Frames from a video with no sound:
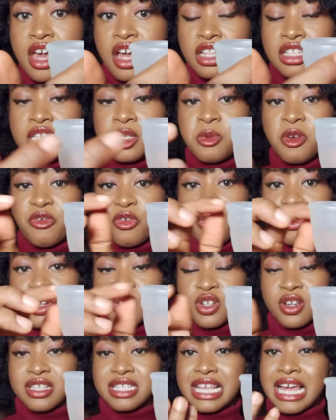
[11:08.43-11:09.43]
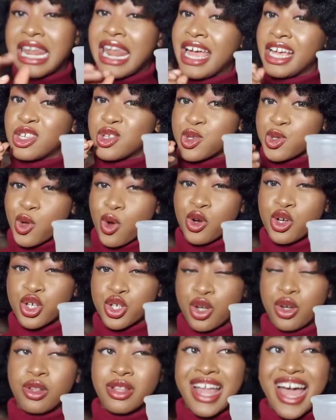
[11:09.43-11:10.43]
These perforations are like
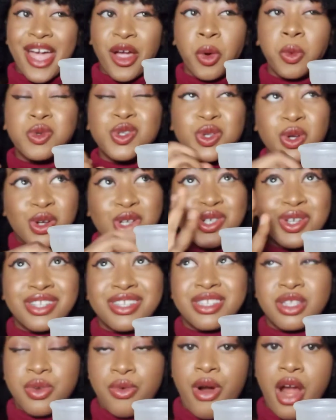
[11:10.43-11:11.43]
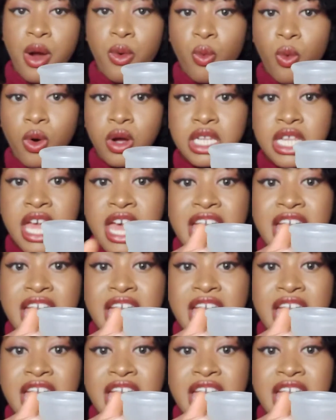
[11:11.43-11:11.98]
suction, I hope suction is the right word,